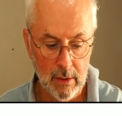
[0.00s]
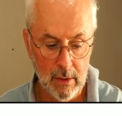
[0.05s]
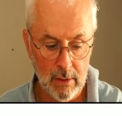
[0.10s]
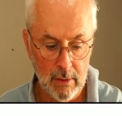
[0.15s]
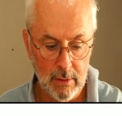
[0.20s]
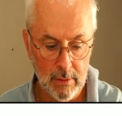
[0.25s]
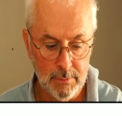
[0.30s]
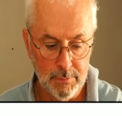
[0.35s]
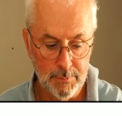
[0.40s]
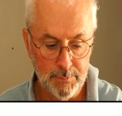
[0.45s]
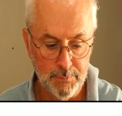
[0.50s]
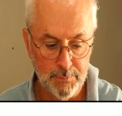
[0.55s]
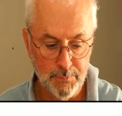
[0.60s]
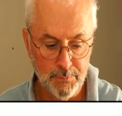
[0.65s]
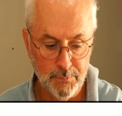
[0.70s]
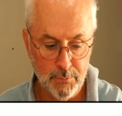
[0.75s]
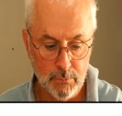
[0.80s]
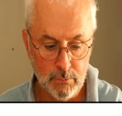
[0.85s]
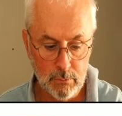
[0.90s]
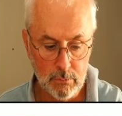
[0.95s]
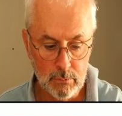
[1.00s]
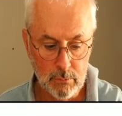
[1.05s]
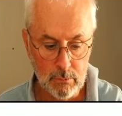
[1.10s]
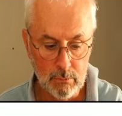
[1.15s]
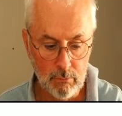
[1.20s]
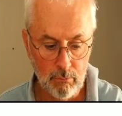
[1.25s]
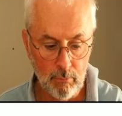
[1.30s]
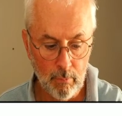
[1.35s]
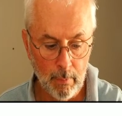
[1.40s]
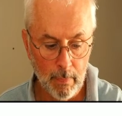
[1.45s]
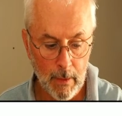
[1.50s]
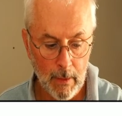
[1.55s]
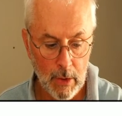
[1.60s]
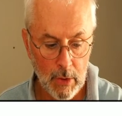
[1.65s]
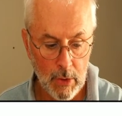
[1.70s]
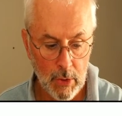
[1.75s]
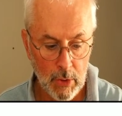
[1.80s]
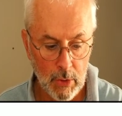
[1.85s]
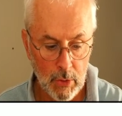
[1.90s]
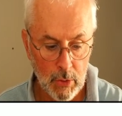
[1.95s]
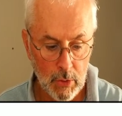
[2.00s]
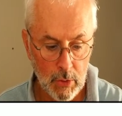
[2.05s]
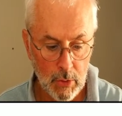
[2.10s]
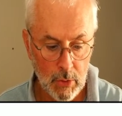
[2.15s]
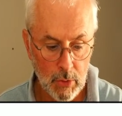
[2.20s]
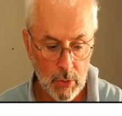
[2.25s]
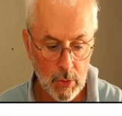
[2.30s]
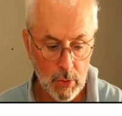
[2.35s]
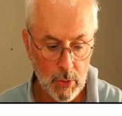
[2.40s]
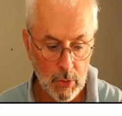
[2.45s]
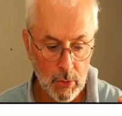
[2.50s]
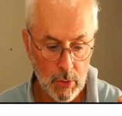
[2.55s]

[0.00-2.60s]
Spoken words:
(silence)